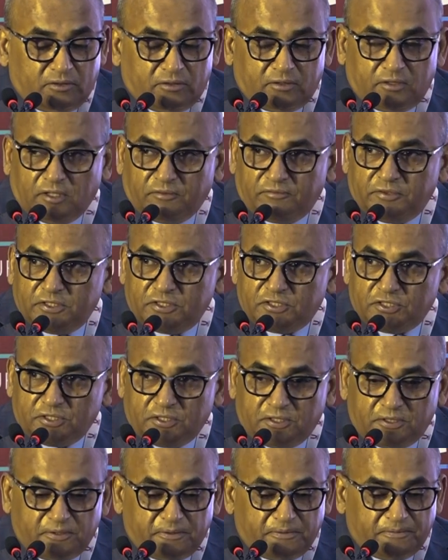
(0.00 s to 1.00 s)
Da
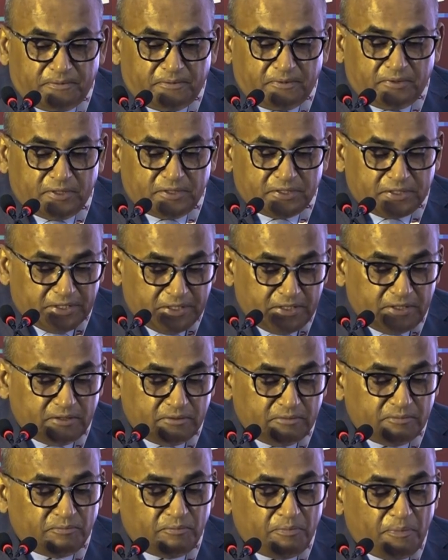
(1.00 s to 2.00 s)
Vinci
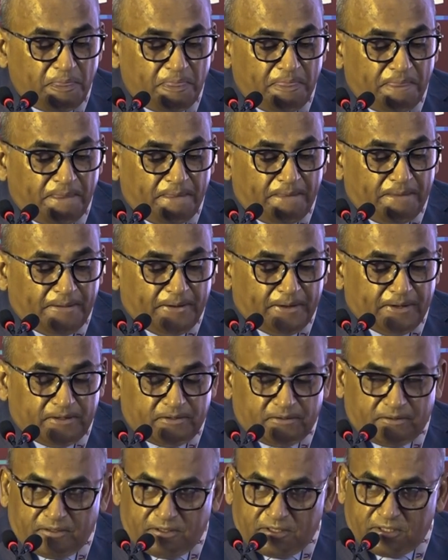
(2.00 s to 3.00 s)
said,
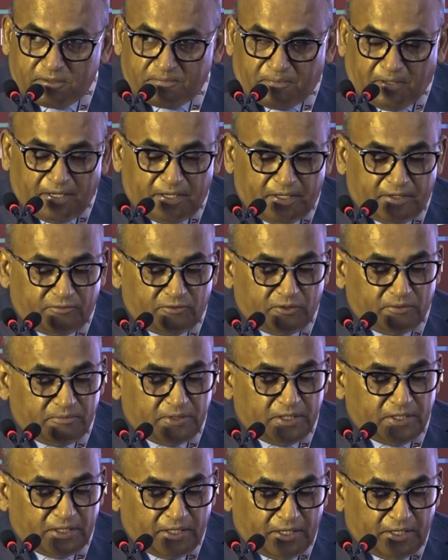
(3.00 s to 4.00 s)
and inspired from
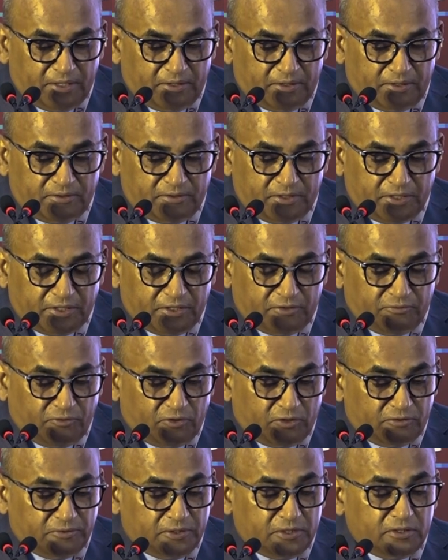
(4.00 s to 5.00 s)
that, I take it
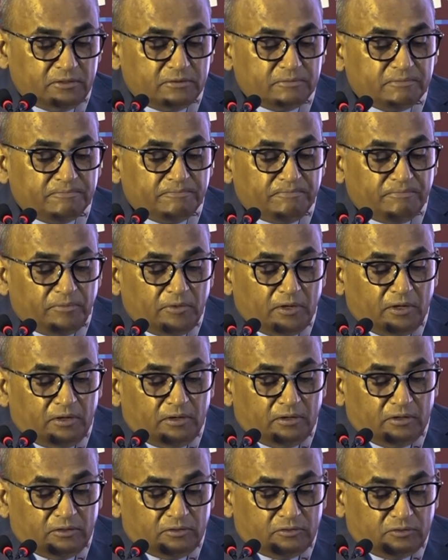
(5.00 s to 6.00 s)
forward.
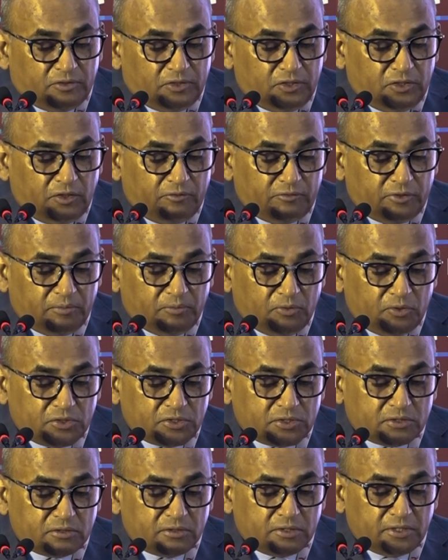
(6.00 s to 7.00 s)
Three of the
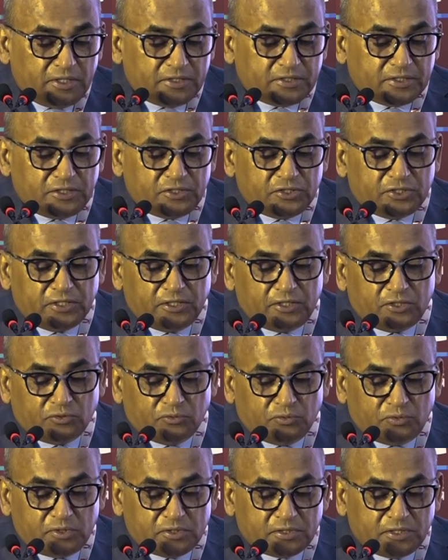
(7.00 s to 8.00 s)
most essential
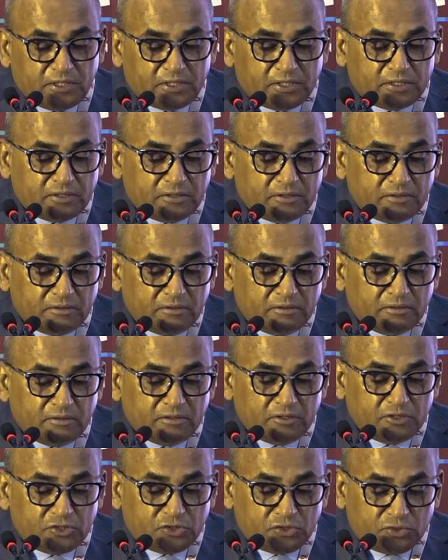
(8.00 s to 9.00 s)
tools that
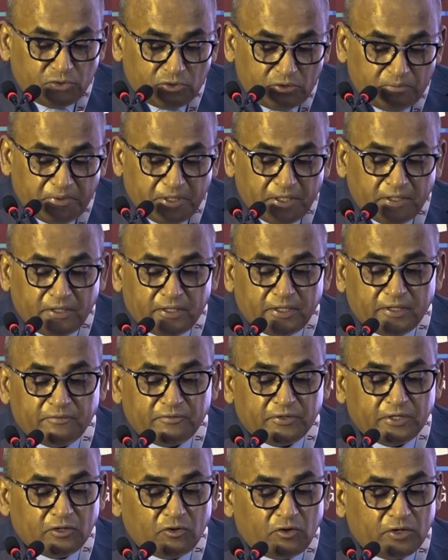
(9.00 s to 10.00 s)
should be in
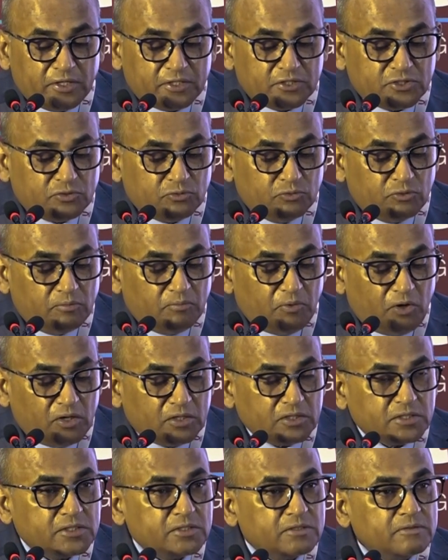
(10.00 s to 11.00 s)
every lawyer's
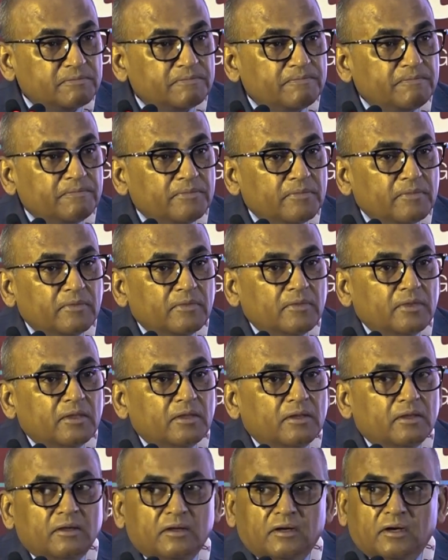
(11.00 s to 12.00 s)
toolbox
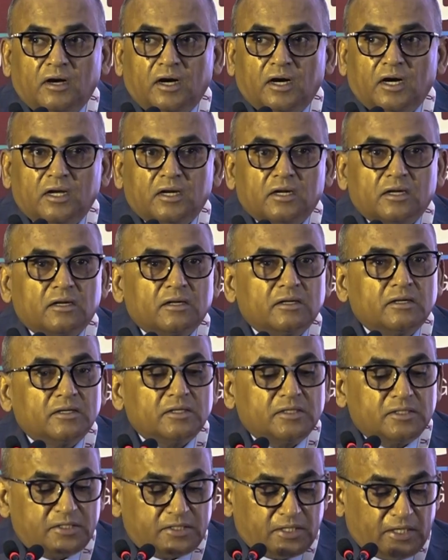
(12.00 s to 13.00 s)
are
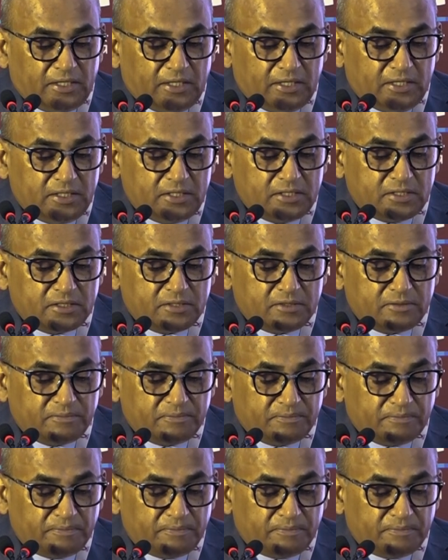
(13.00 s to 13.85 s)
silence,